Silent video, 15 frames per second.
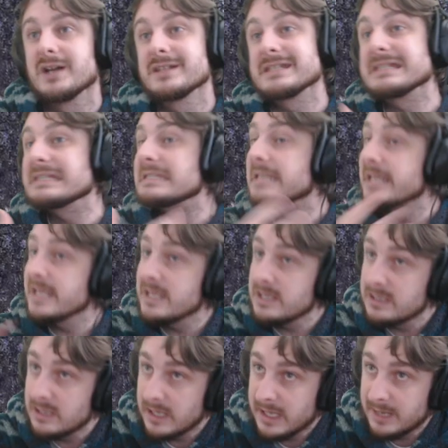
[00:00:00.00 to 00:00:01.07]

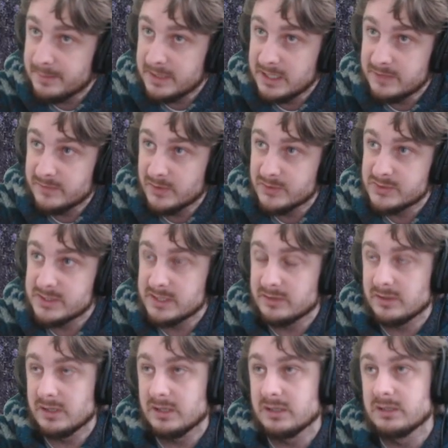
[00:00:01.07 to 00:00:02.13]
see how many votes
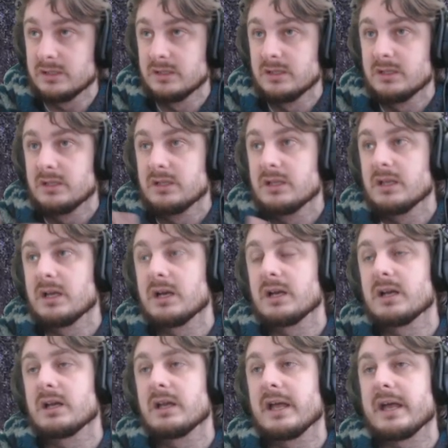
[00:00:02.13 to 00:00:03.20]
there are.
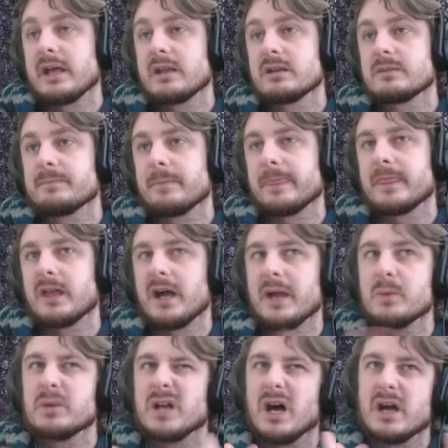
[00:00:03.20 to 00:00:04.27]
And I
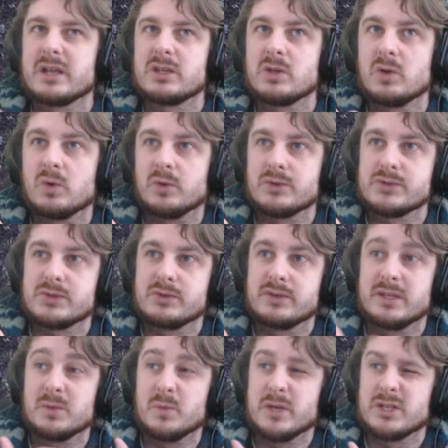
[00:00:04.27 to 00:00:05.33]
would argue also
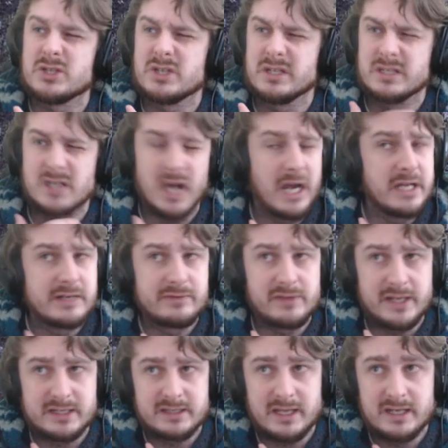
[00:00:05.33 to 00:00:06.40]
the Witch is kind of
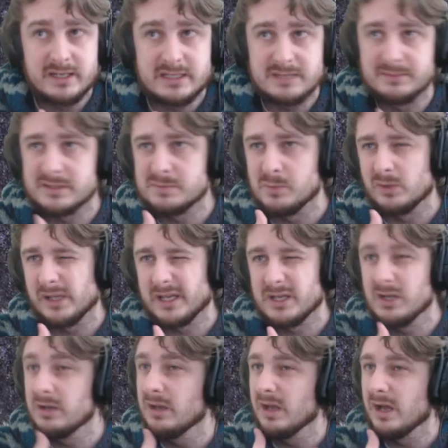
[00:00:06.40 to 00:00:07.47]
like that, except it's more like
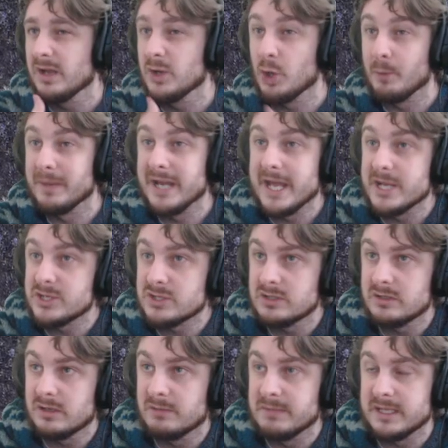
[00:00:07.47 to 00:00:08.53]
a
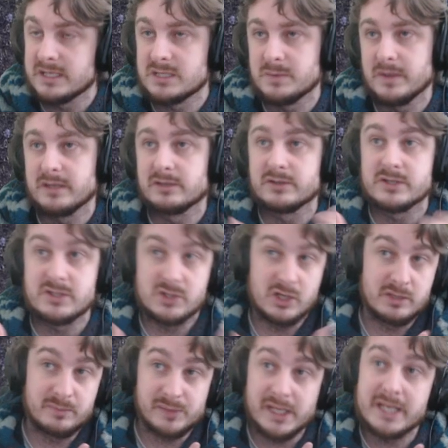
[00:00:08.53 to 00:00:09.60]
nomination mix, where there are
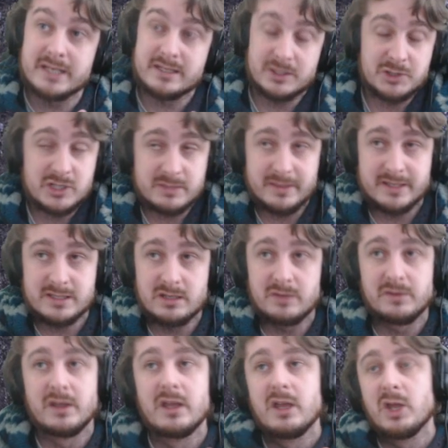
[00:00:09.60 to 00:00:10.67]
certain players, such as myself,
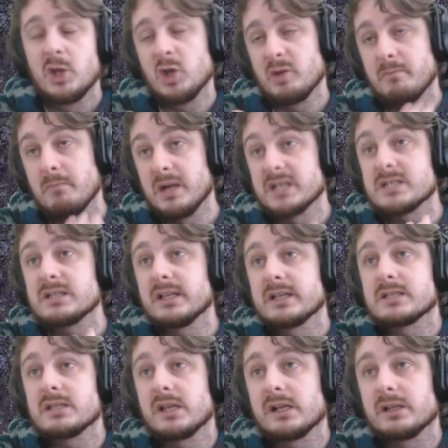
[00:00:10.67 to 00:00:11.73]
you're much
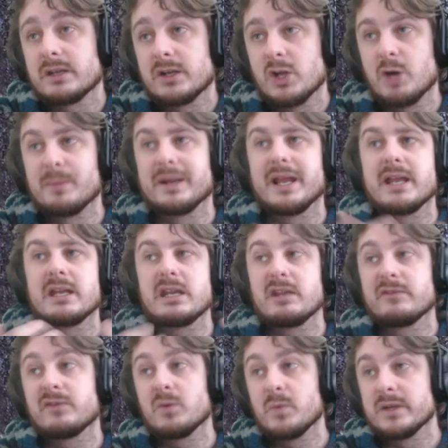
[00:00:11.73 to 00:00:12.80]
less likely to nominate
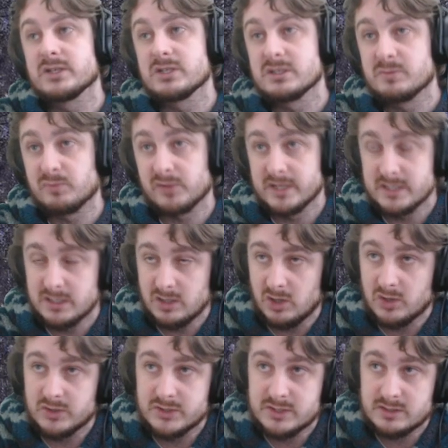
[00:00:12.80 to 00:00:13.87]
if a Witch is present
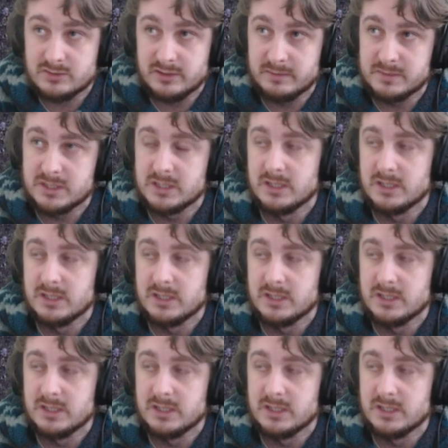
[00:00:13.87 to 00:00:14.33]
on a script.